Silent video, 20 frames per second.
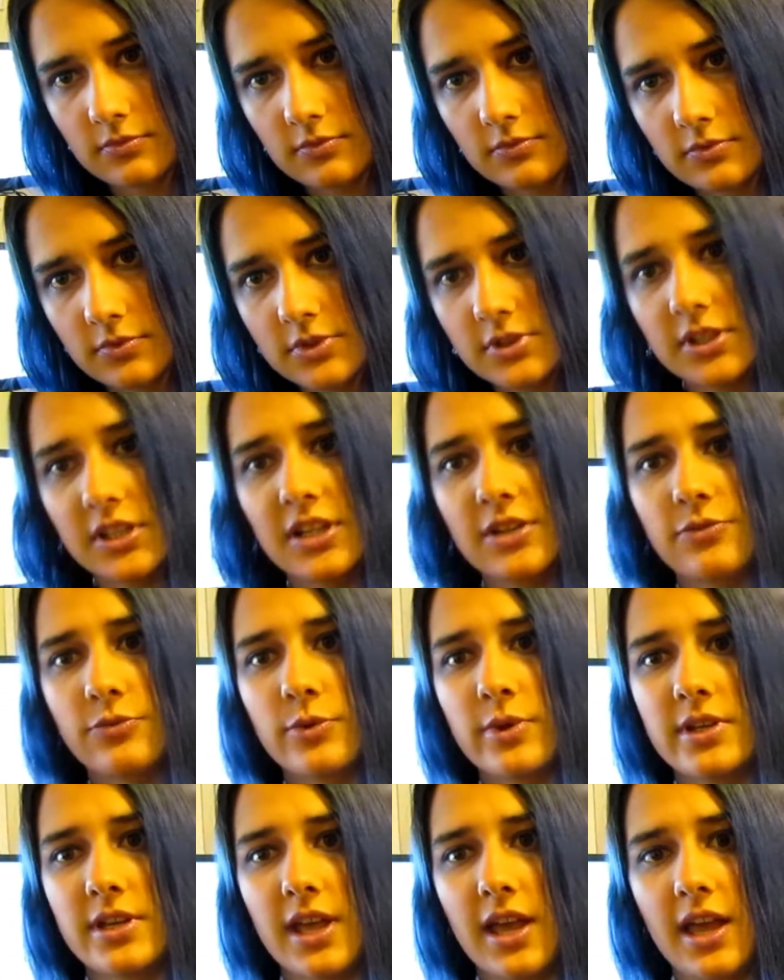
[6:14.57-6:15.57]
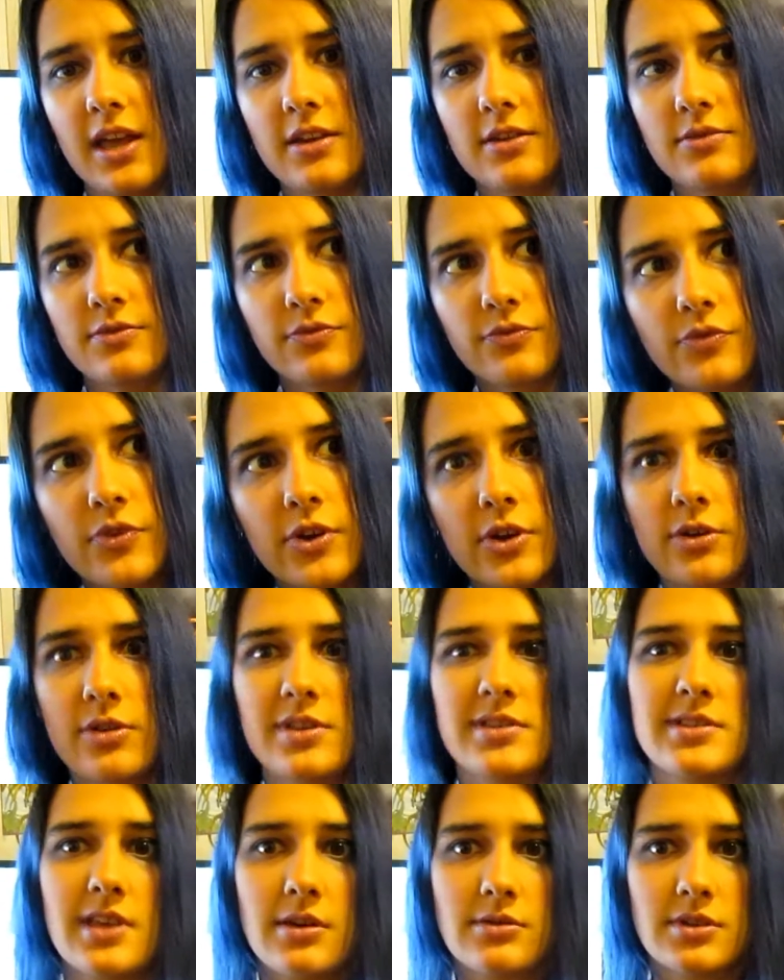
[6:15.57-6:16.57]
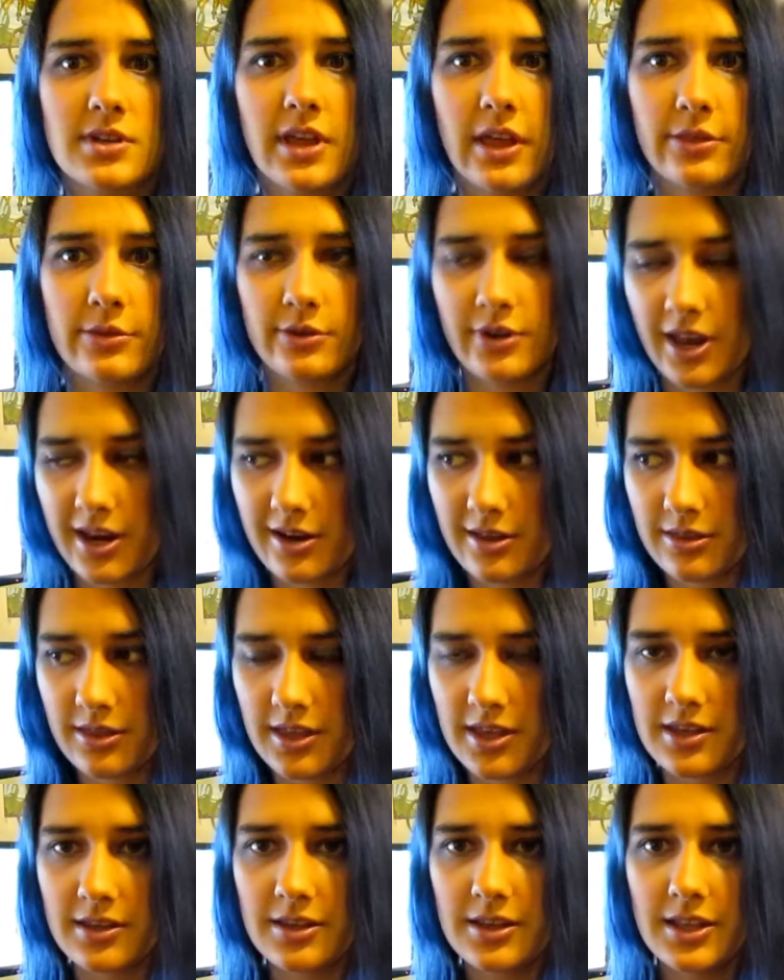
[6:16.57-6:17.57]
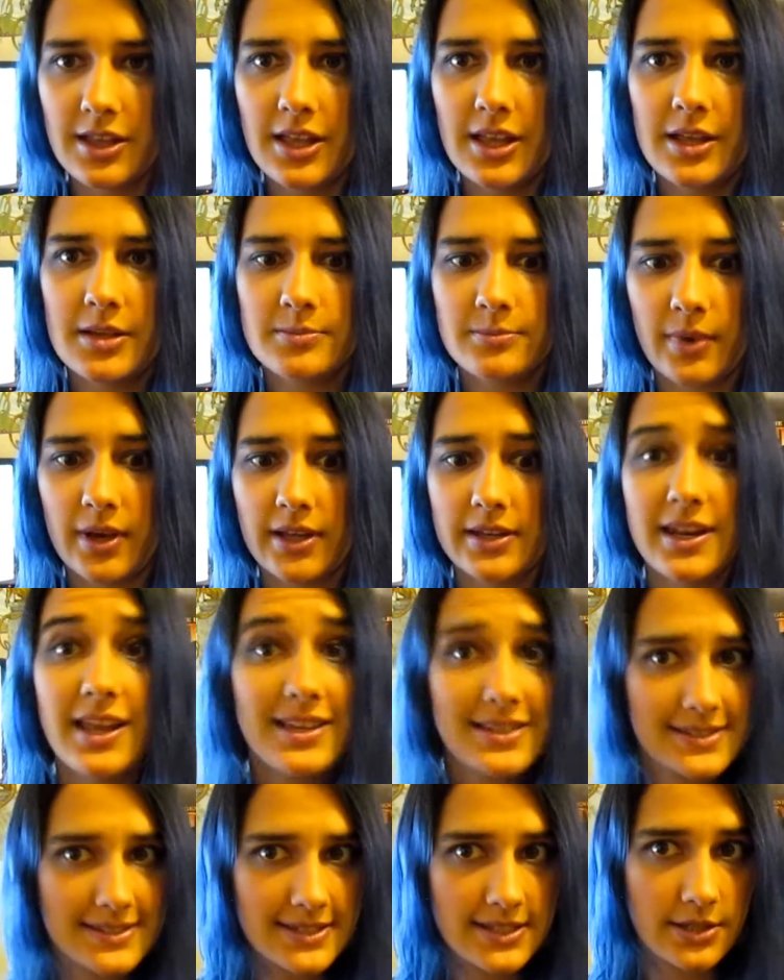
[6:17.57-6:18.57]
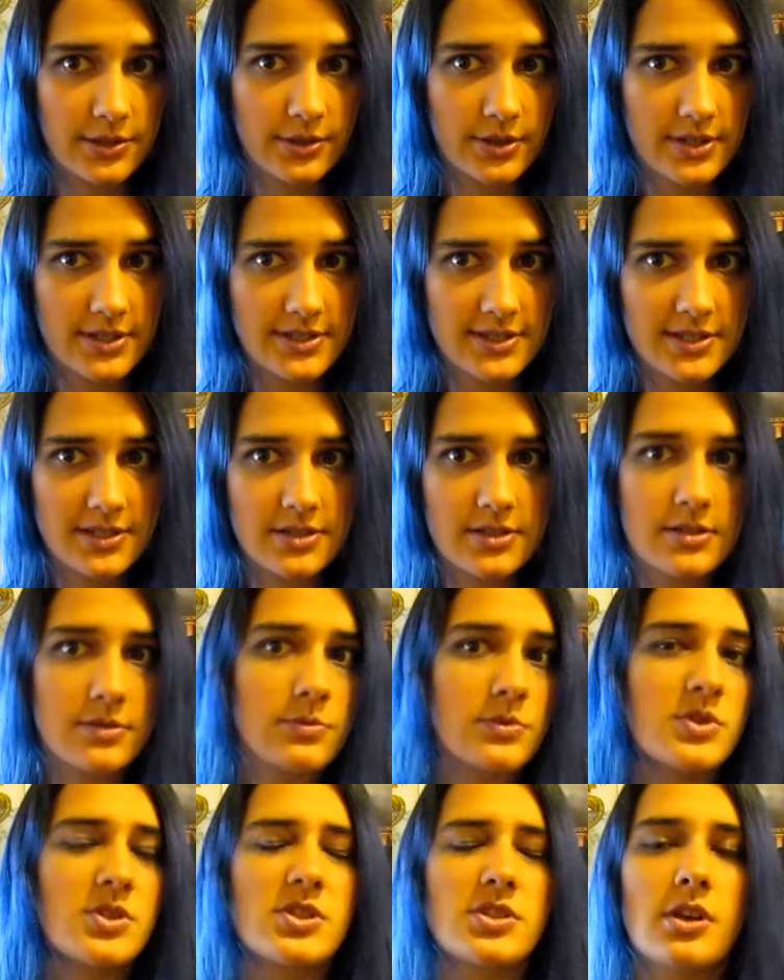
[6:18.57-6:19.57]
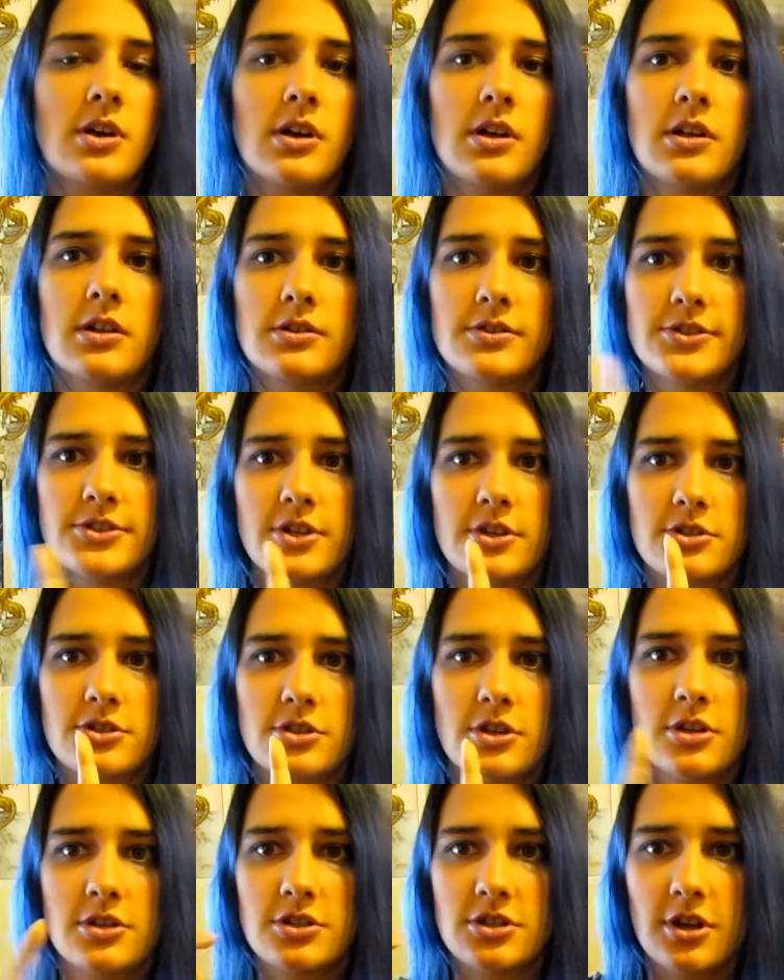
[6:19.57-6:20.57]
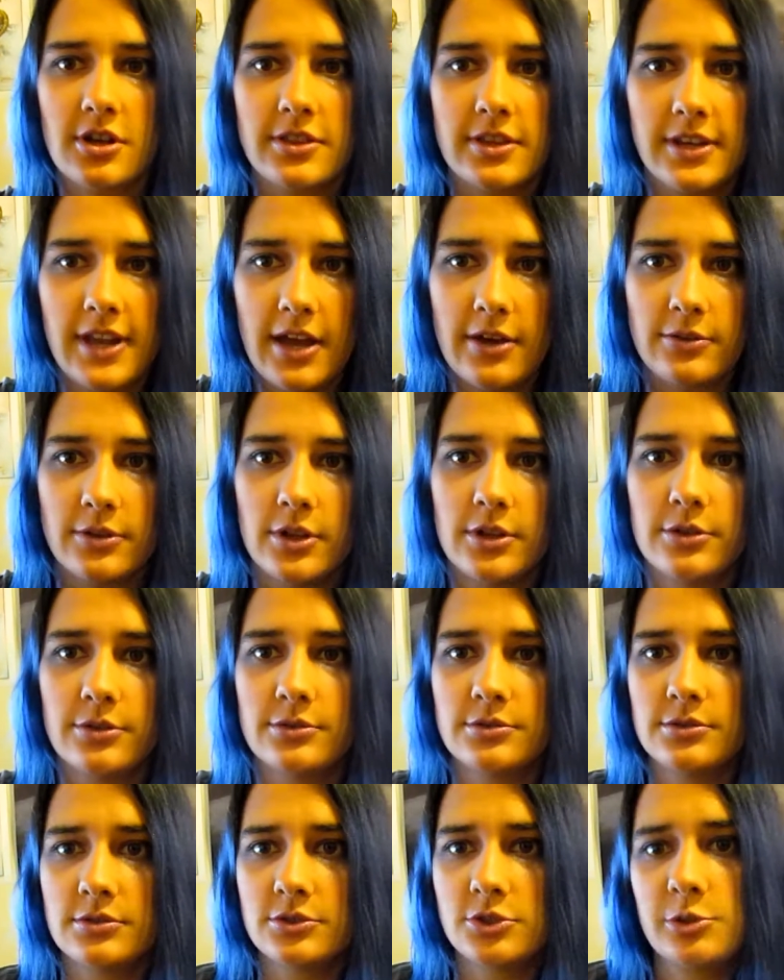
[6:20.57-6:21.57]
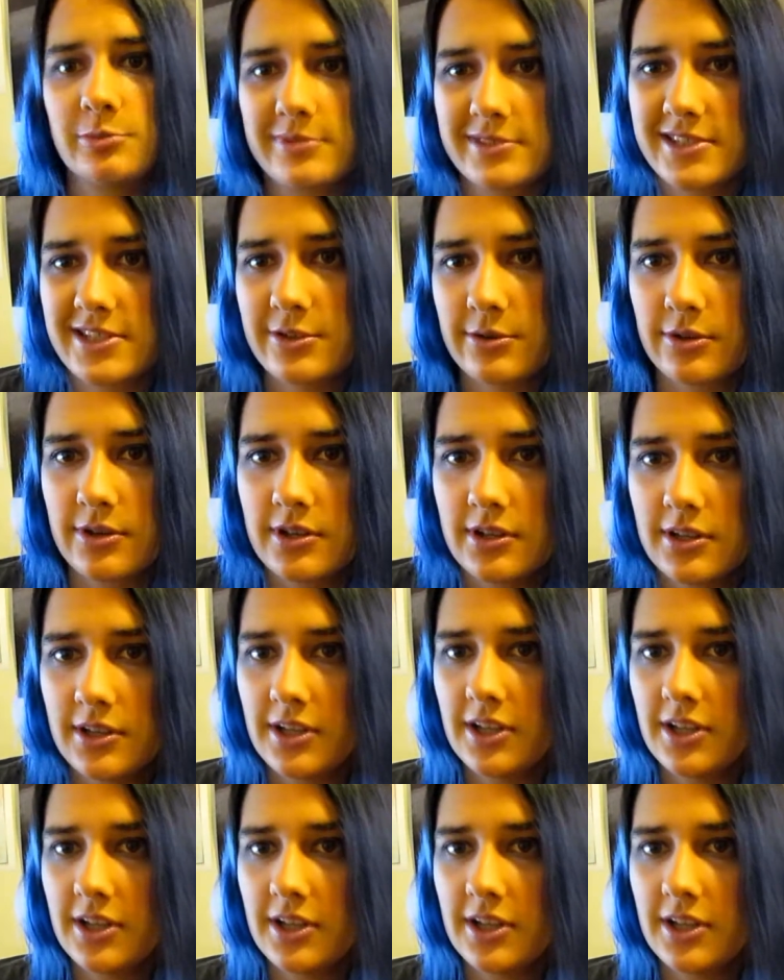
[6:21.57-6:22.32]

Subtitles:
see if we can't figure this out together, kind of thing. My next series, which is all shush shush on the down low, super secret,